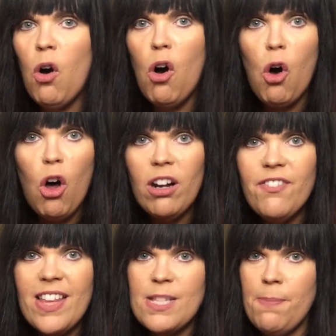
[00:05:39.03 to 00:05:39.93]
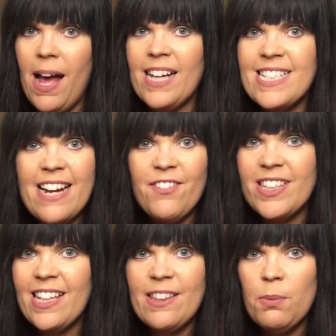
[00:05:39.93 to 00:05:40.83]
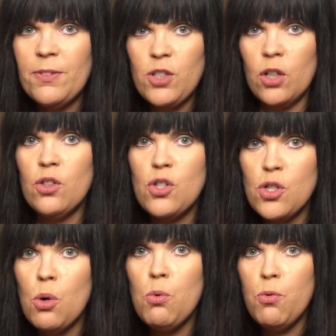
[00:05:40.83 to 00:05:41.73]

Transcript: all of this back to everything that we've done so